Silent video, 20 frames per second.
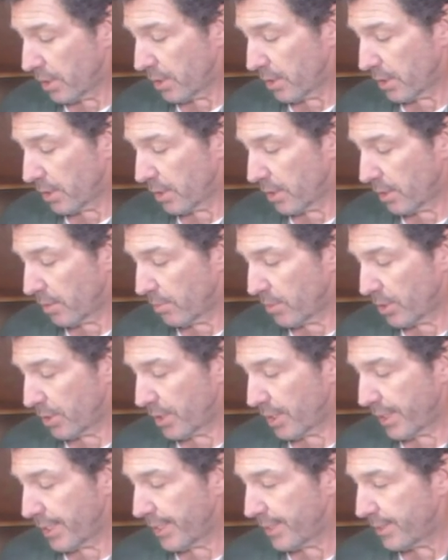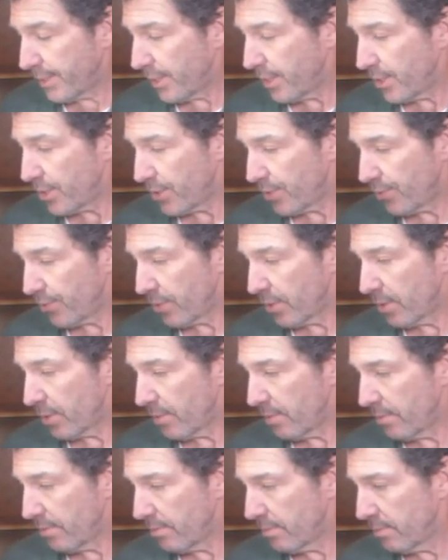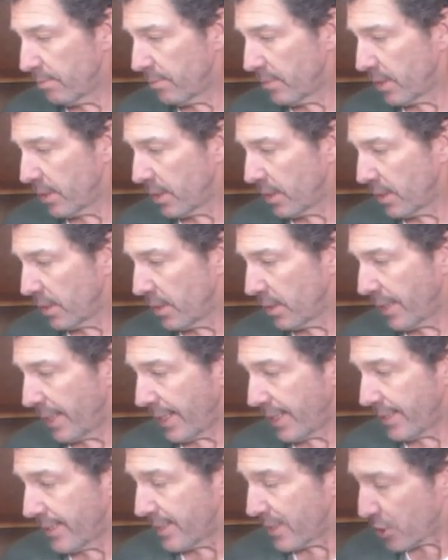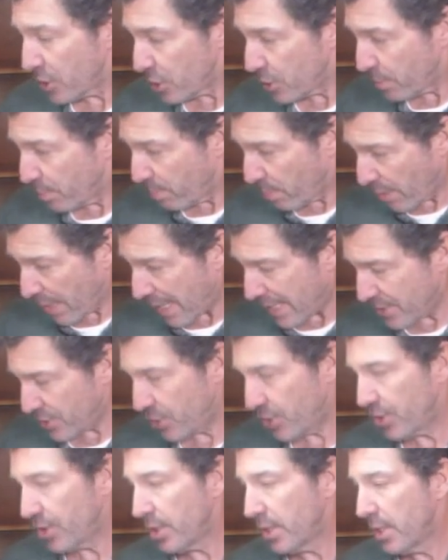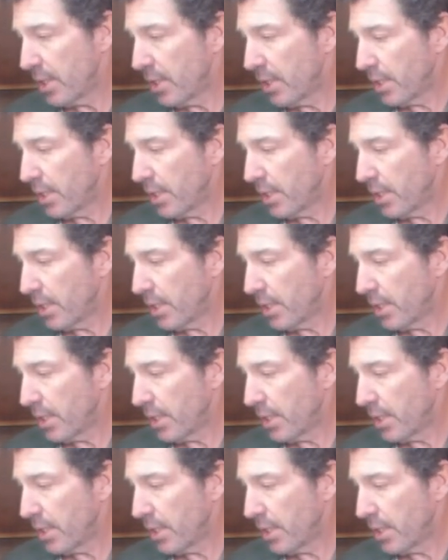Um, you can get this from uh, AliExpress.